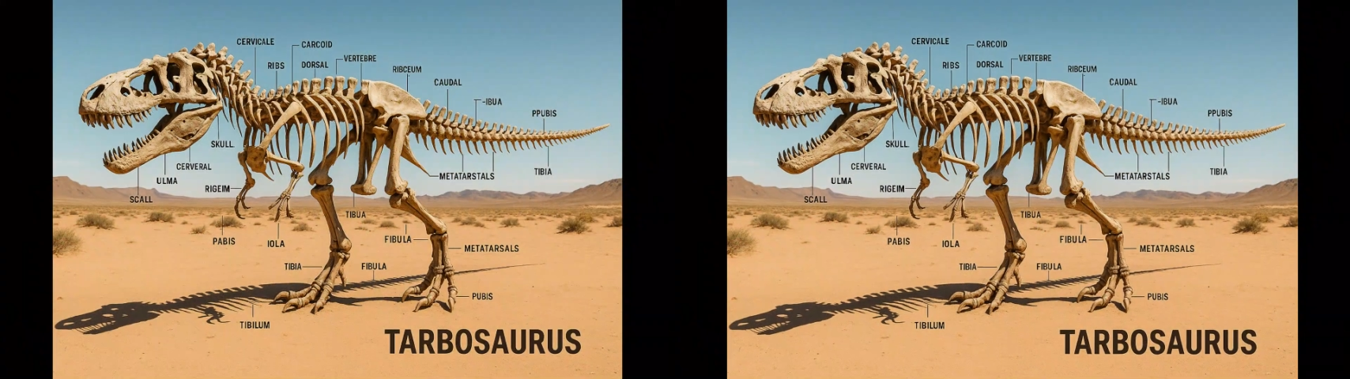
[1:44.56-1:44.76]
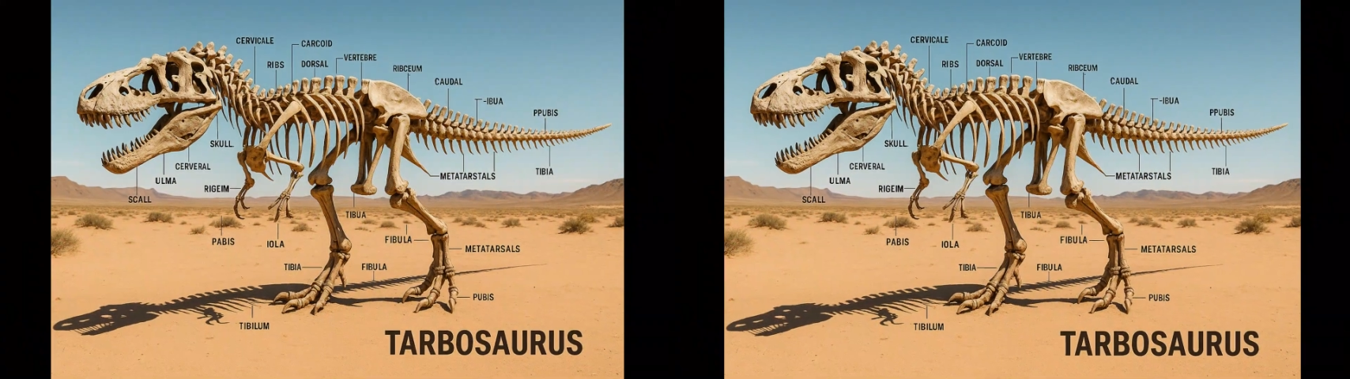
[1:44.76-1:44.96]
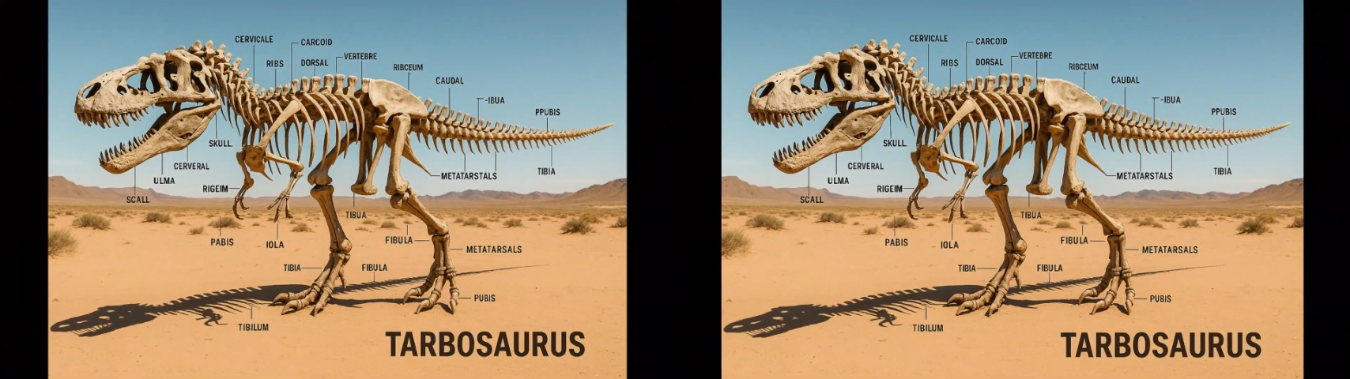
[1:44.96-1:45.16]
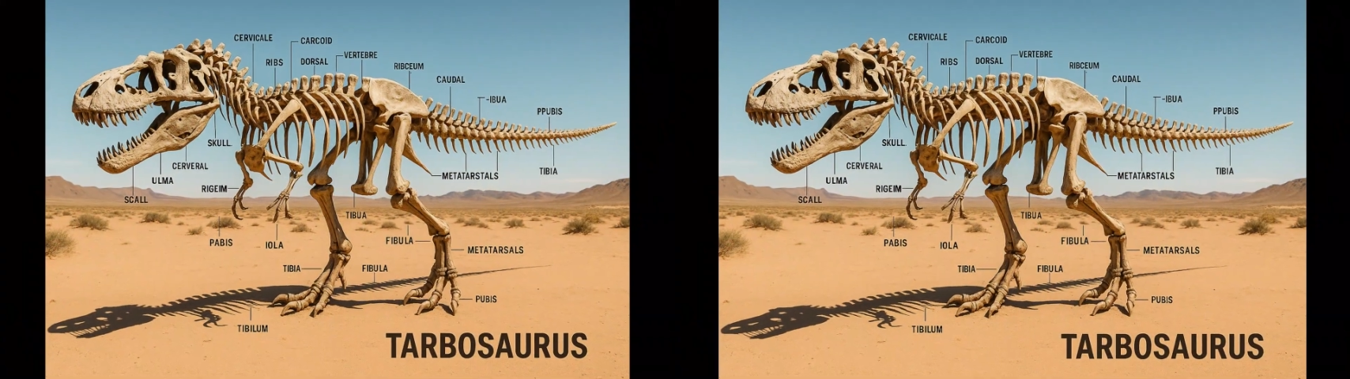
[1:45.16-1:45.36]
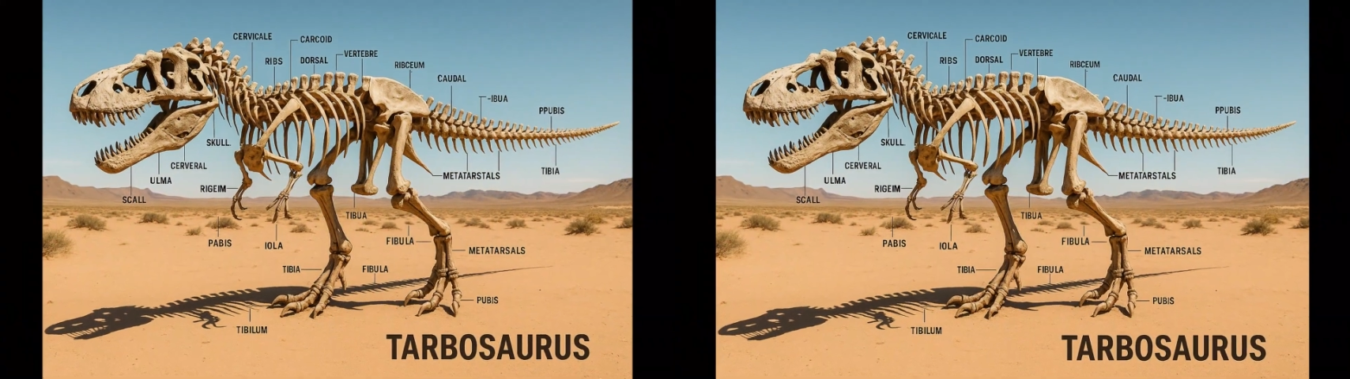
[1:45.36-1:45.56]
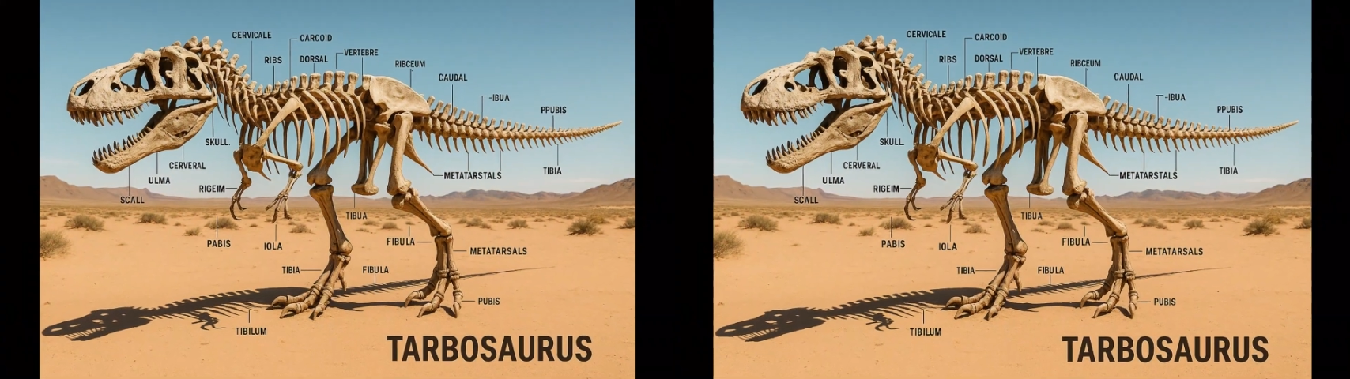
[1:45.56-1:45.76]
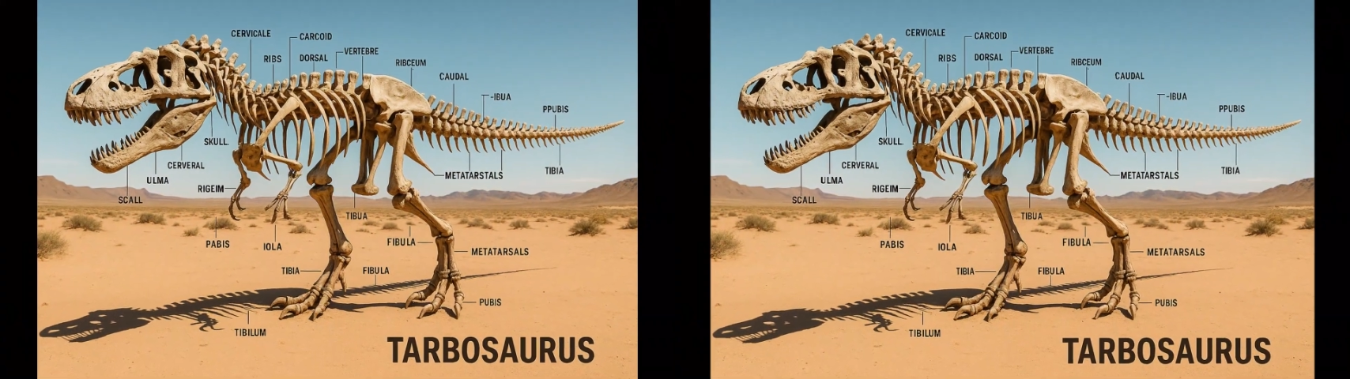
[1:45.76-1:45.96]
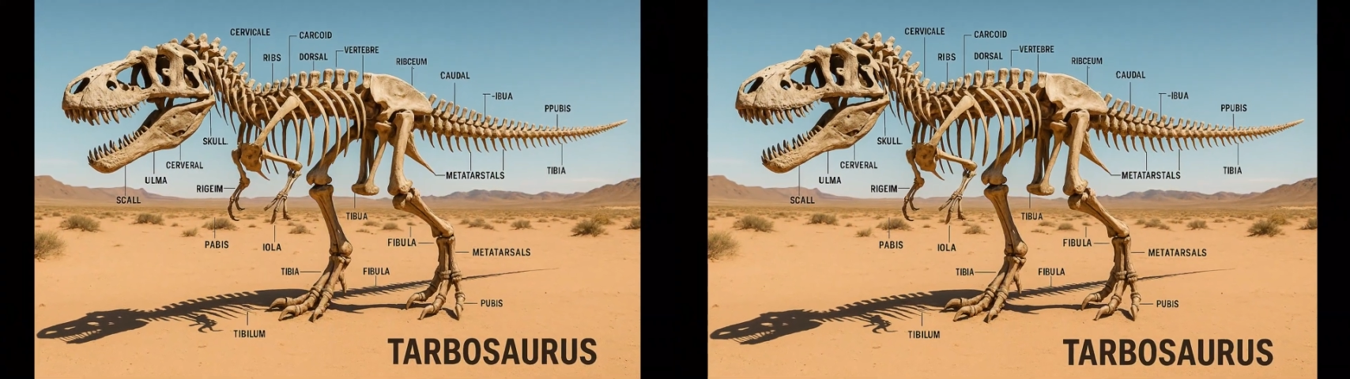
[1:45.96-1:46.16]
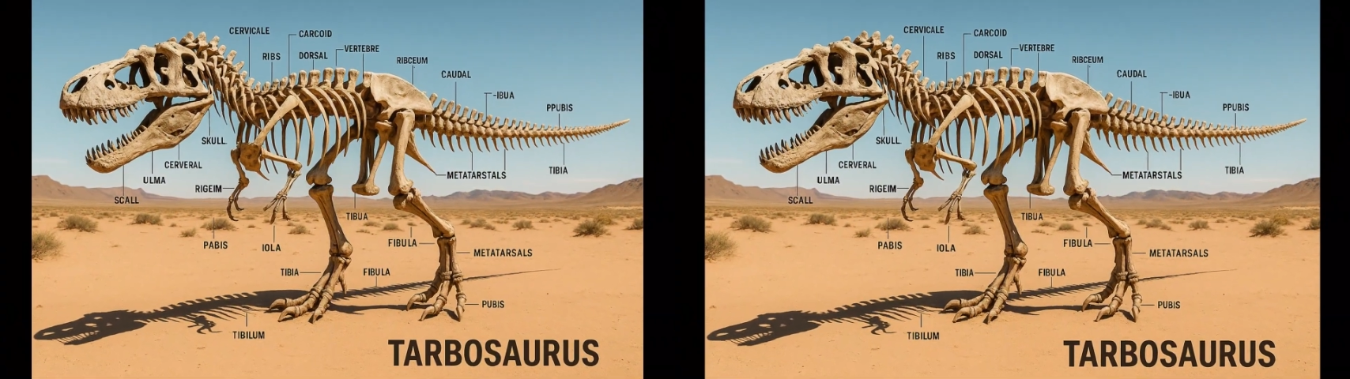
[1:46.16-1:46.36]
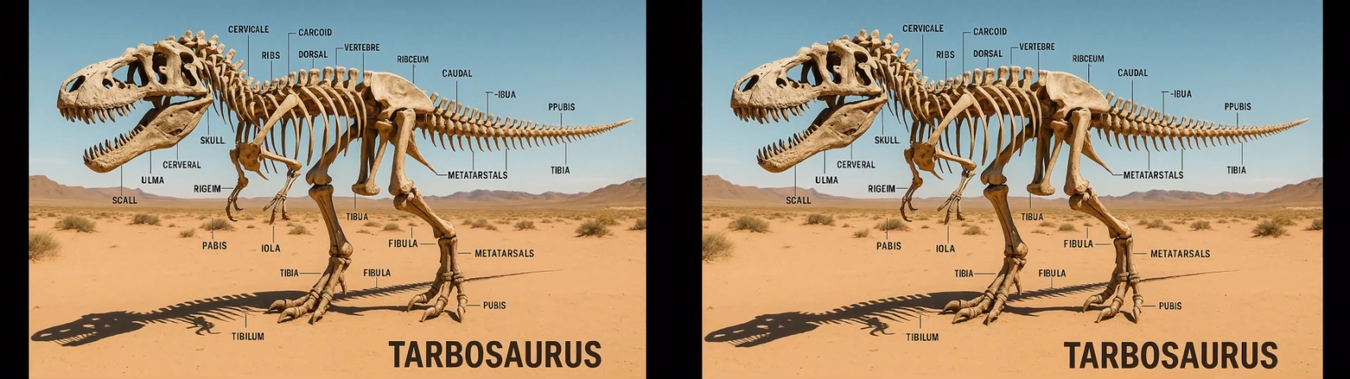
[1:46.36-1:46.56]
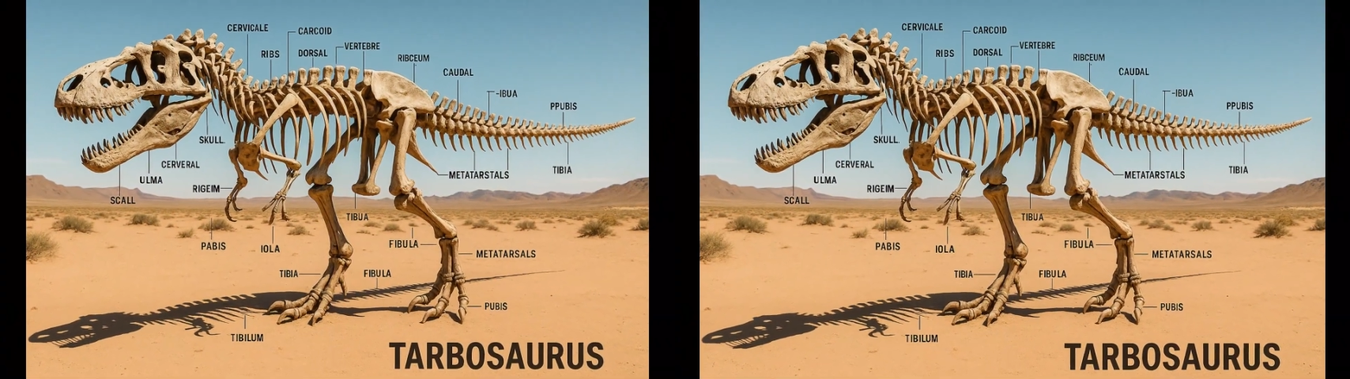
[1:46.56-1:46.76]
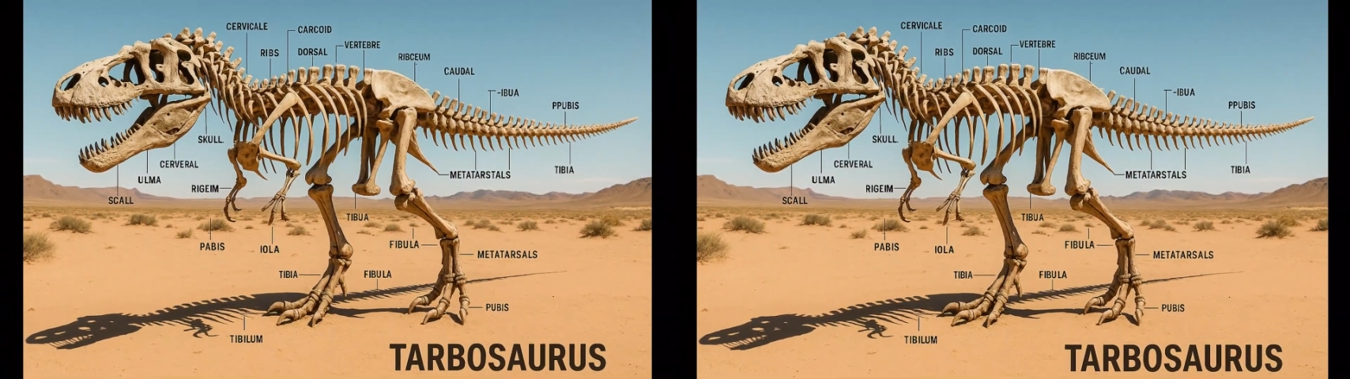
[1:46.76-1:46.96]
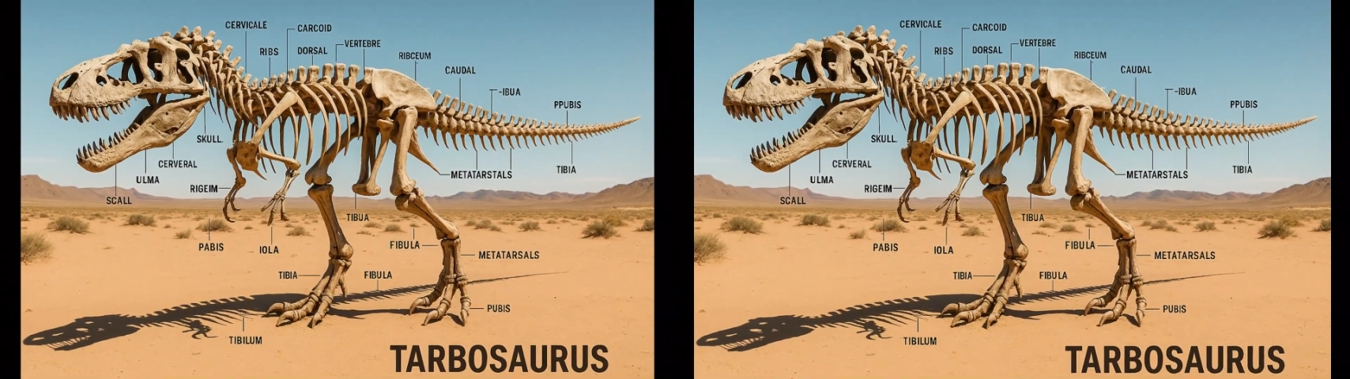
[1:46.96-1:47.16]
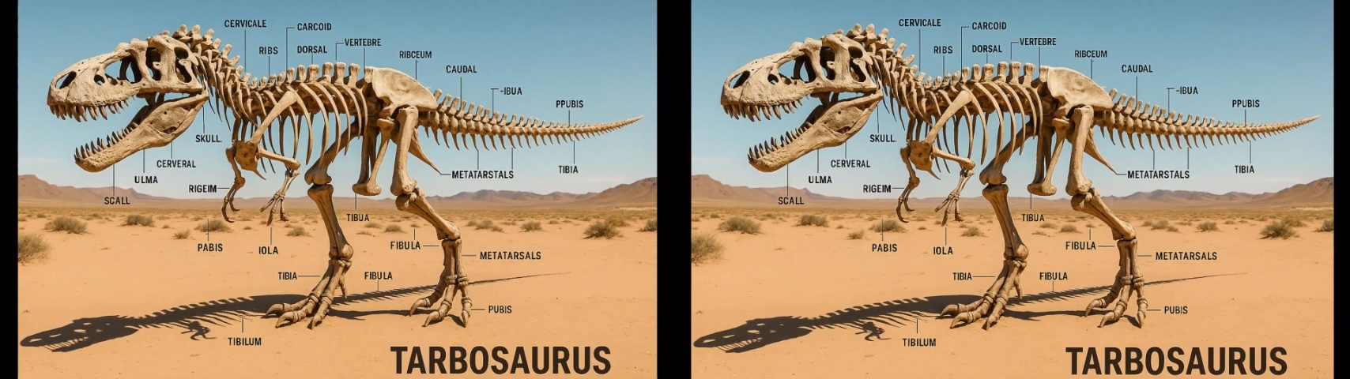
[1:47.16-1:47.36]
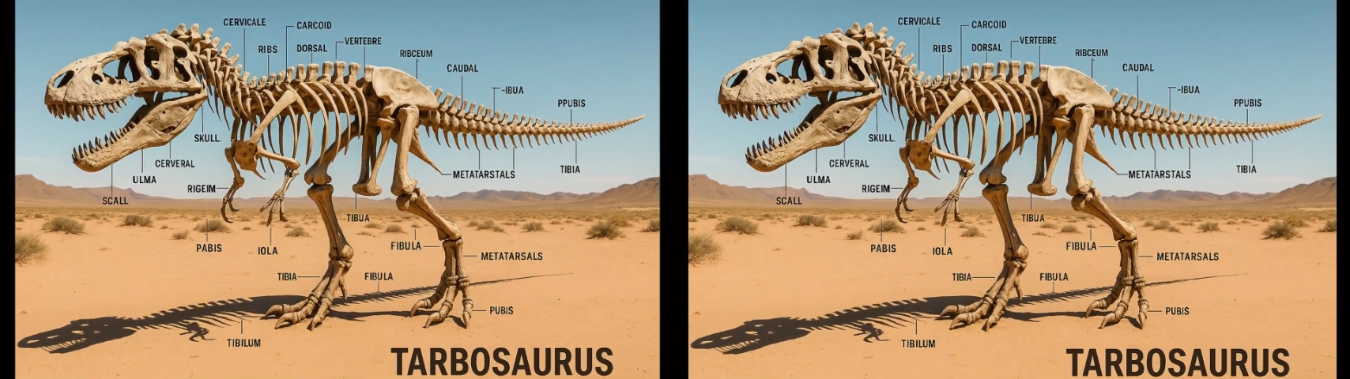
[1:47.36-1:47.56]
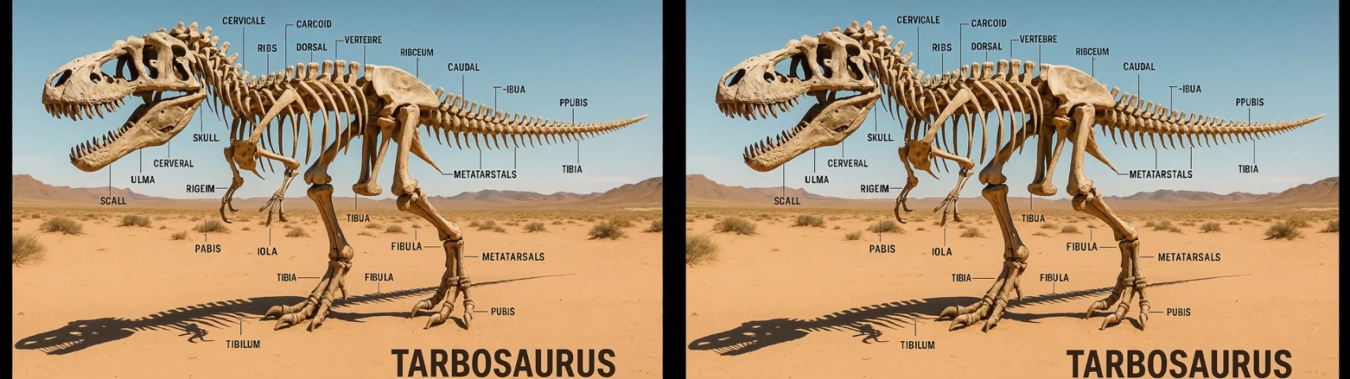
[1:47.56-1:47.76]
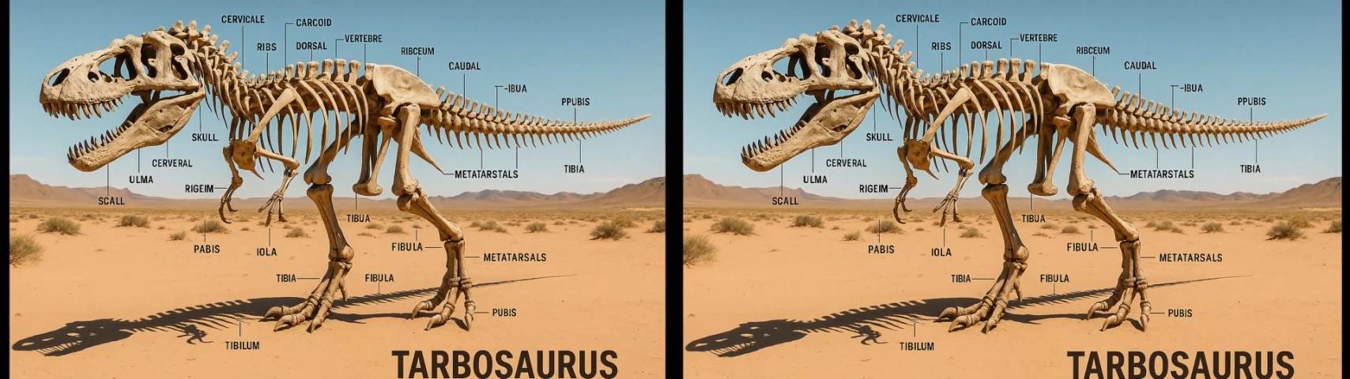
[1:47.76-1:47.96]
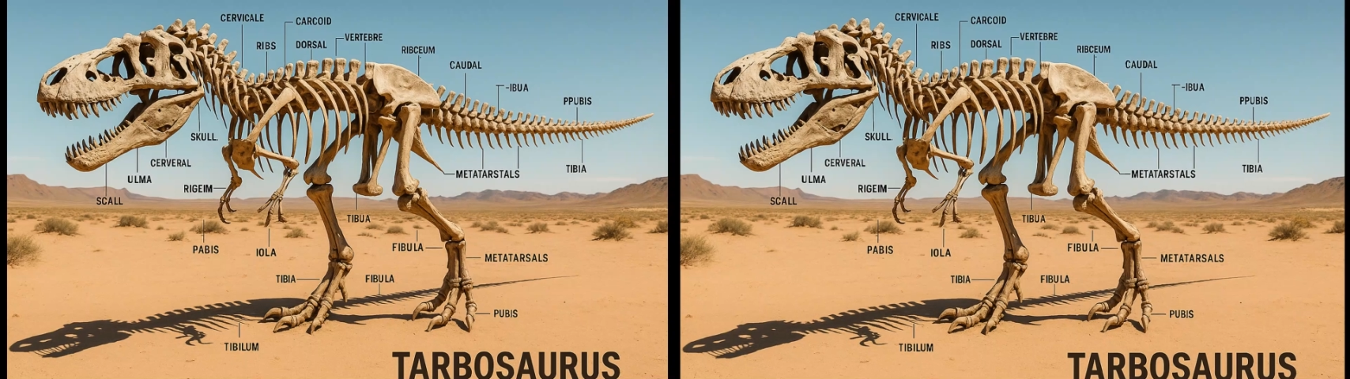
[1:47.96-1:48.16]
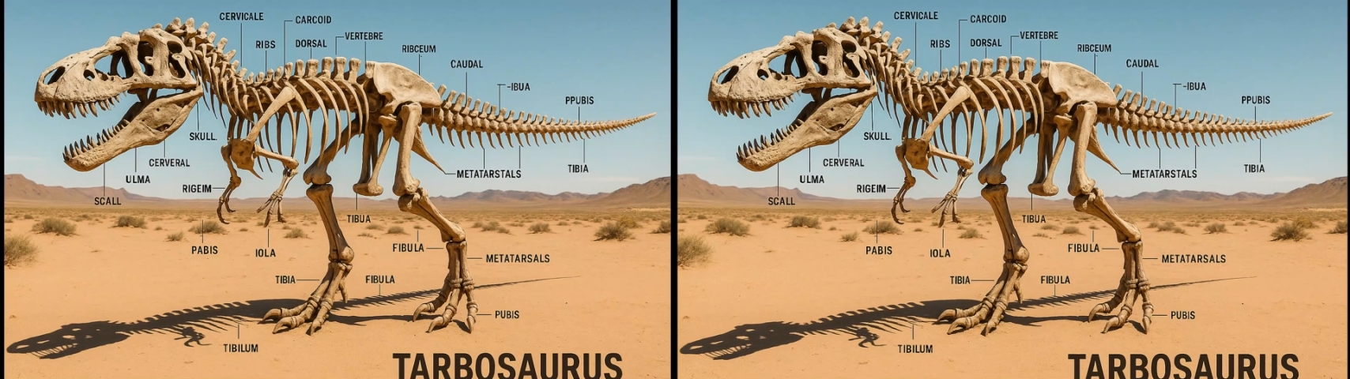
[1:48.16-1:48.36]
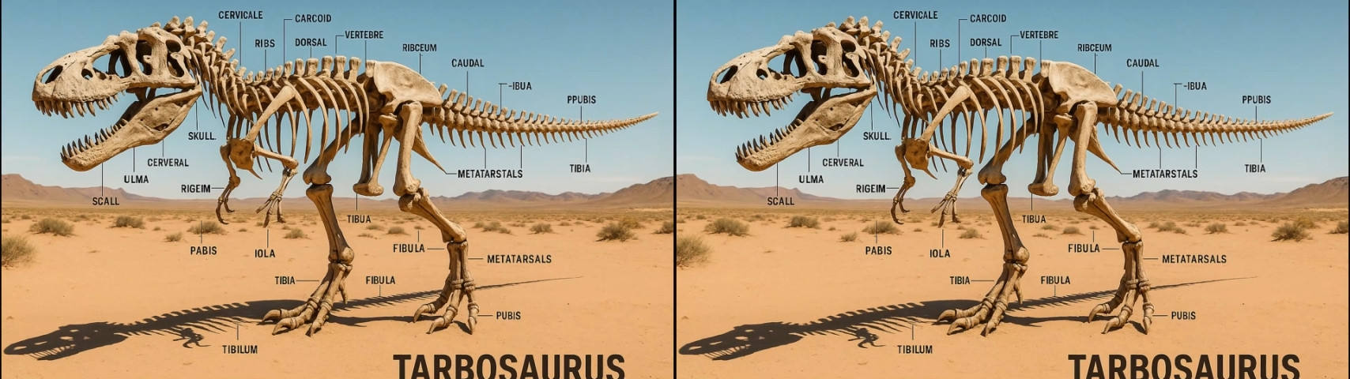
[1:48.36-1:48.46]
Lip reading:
No face is visible, so there are no lips to read.